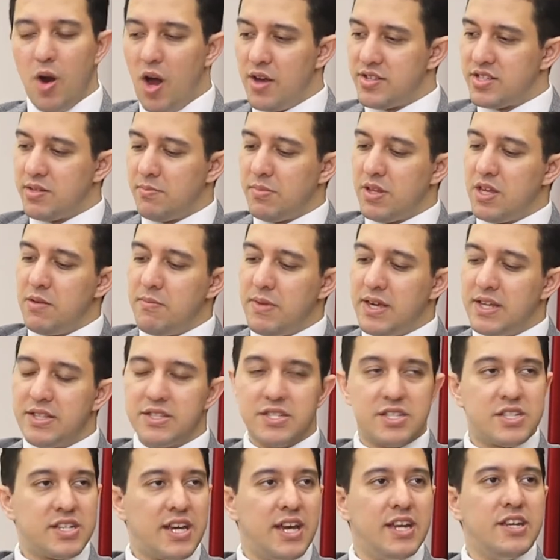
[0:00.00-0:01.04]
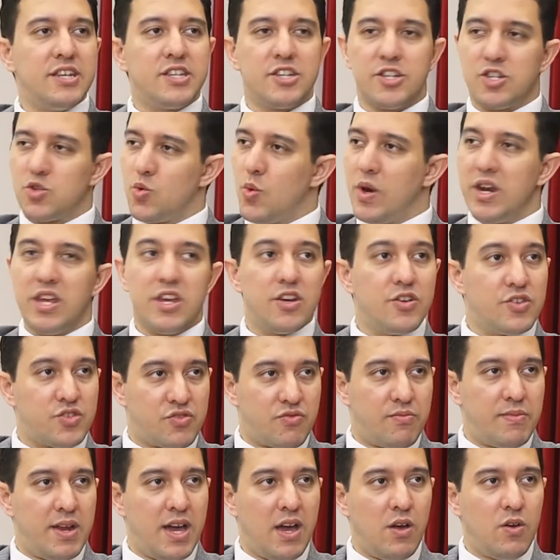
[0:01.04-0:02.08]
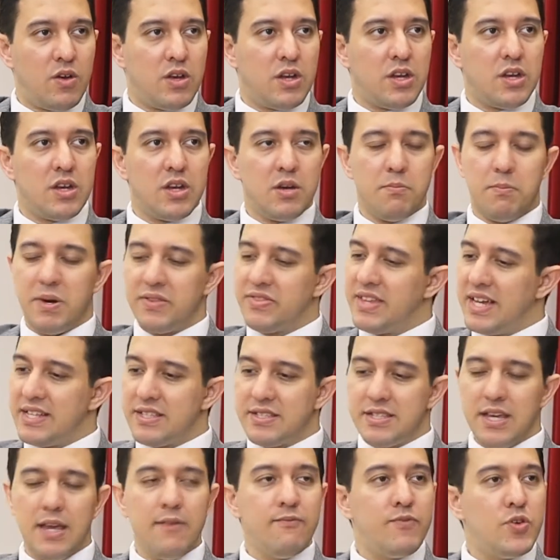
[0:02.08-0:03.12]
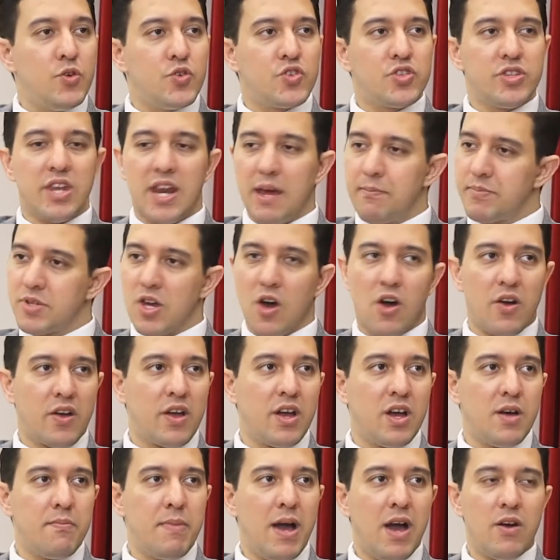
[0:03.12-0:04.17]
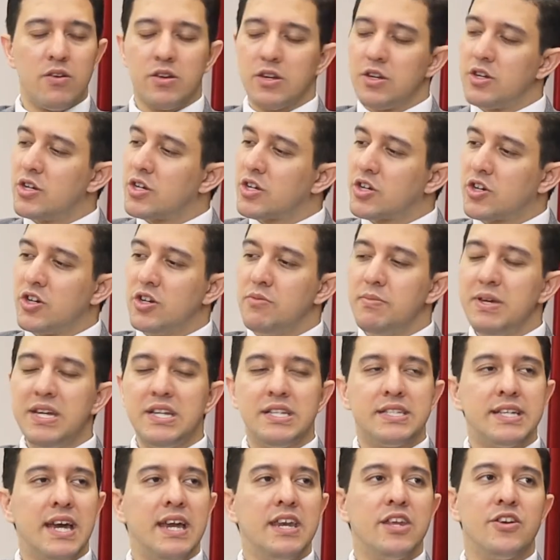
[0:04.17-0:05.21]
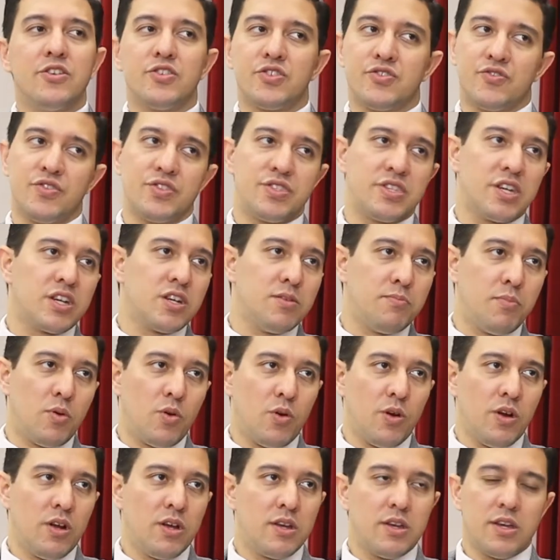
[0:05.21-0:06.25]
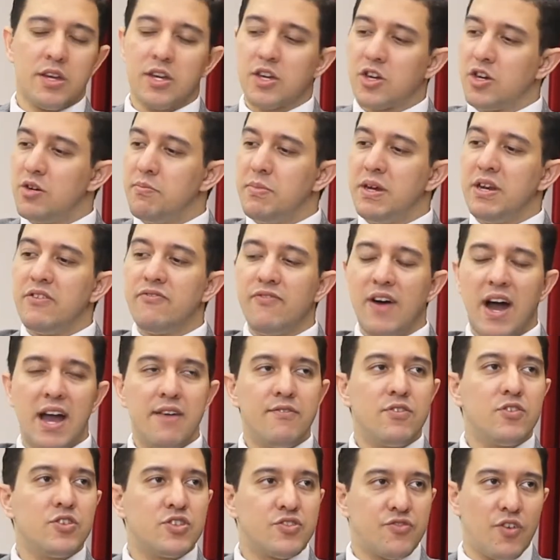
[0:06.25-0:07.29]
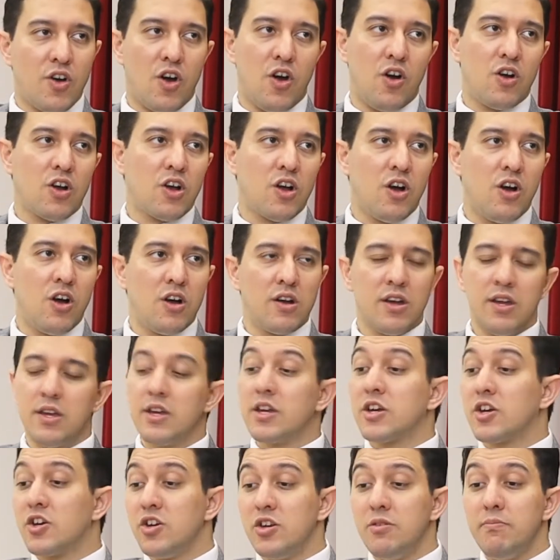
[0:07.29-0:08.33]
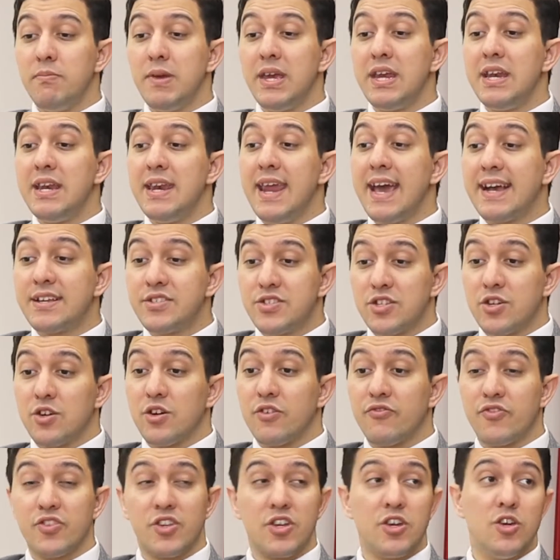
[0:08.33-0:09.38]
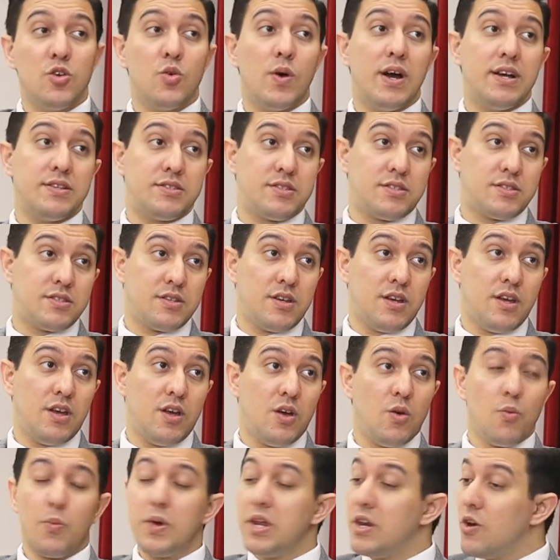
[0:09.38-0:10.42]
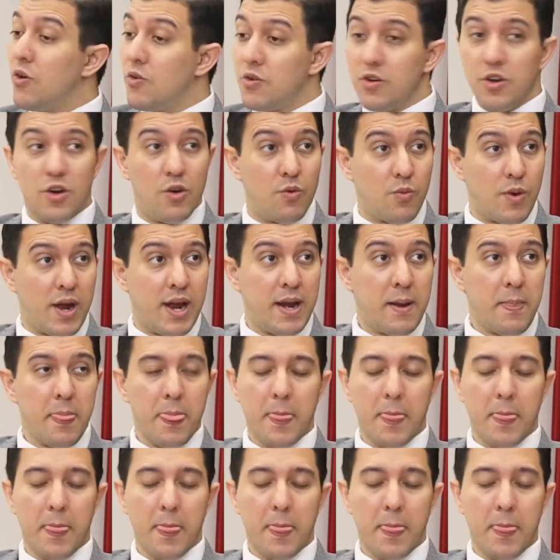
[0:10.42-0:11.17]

possibly means 10 to 20 years from now, but that same future that I'm talking about could mean 10 years for Singapore, could mean 5 years for Hong Kong, could mean next year for the US. We don't know, right?